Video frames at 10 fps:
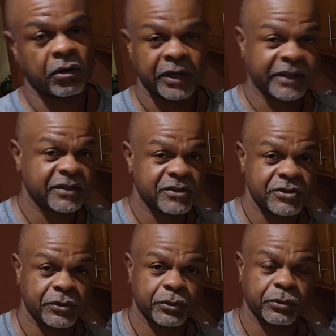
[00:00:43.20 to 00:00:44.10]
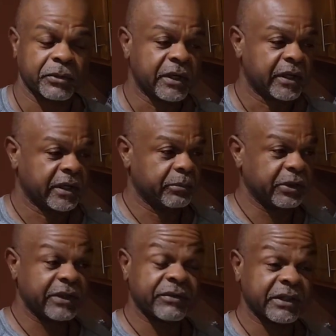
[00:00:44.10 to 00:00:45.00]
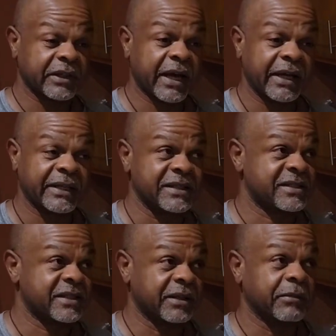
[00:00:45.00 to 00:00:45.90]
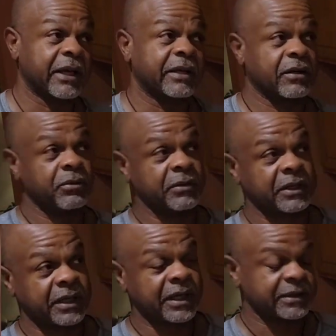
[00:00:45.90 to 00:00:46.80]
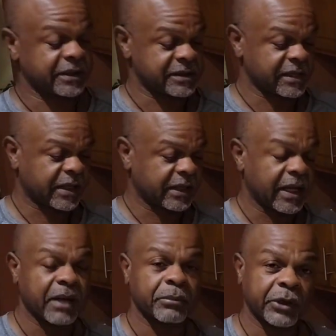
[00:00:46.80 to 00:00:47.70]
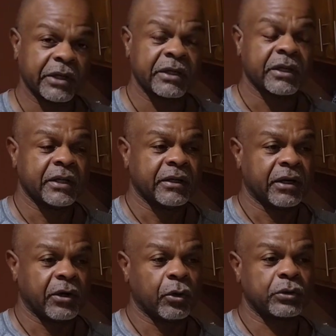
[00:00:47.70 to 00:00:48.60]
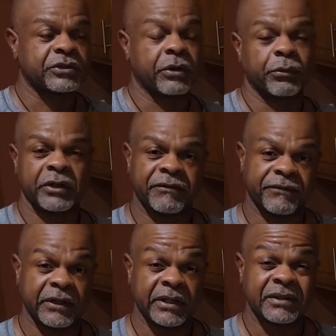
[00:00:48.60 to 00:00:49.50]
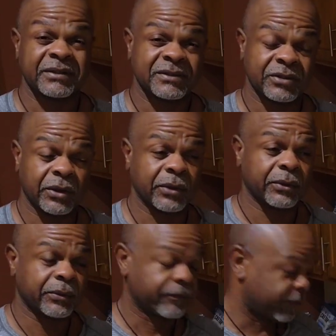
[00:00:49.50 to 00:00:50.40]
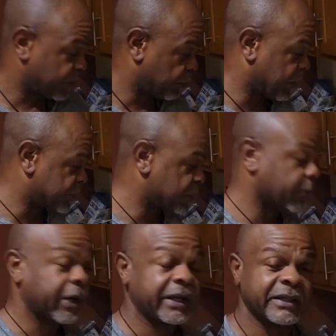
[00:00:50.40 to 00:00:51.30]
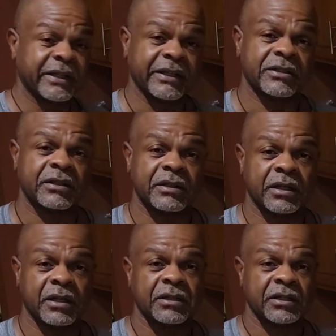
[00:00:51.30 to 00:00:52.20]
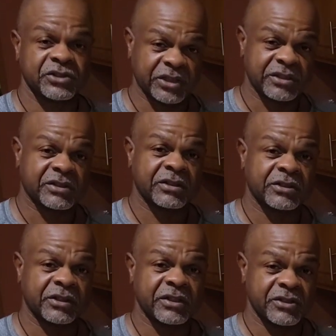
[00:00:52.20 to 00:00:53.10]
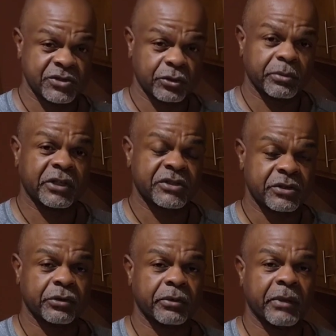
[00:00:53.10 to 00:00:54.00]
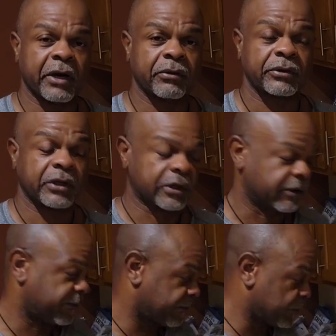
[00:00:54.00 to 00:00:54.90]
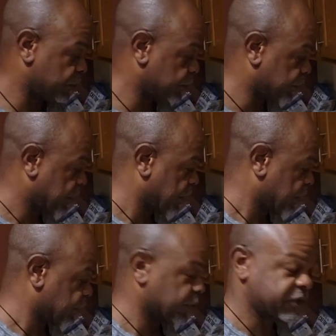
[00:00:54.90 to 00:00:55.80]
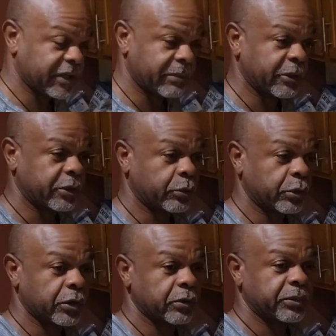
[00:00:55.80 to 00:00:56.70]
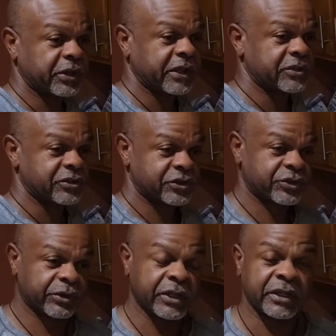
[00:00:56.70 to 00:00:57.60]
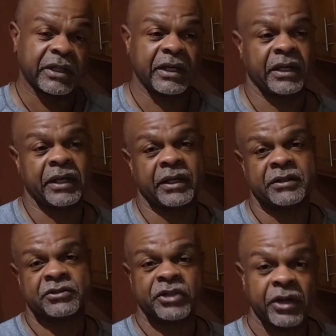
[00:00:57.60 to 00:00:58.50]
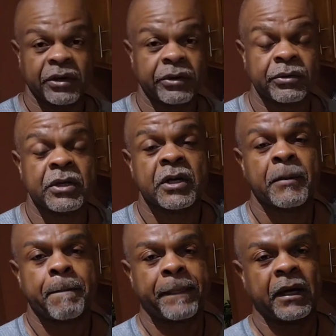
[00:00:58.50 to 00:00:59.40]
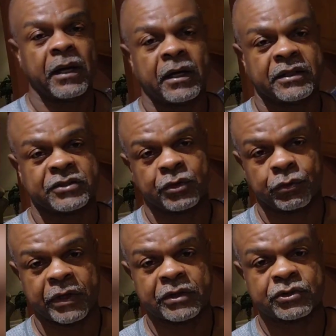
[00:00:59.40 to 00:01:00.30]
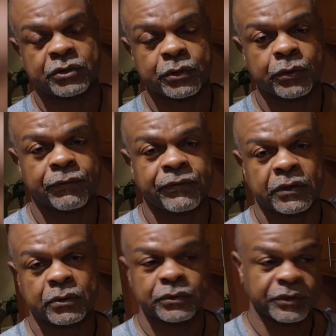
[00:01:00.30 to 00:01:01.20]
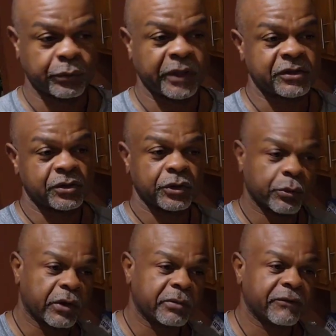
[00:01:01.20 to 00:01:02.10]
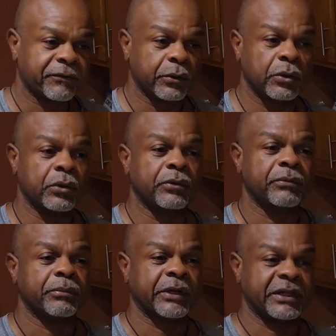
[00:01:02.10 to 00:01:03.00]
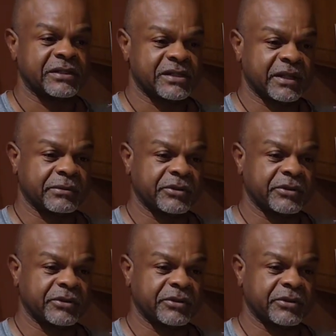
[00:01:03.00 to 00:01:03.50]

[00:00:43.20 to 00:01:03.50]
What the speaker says: all I consume. And believe it or not, it seemed like, oh my God, that's not a lot, but oats are really filling. So once your body gets adjusted to consuming a certain amount of food, your stomach will begin to shrink and turn. It's a great tool for losing weight. So you want to be full, but at the same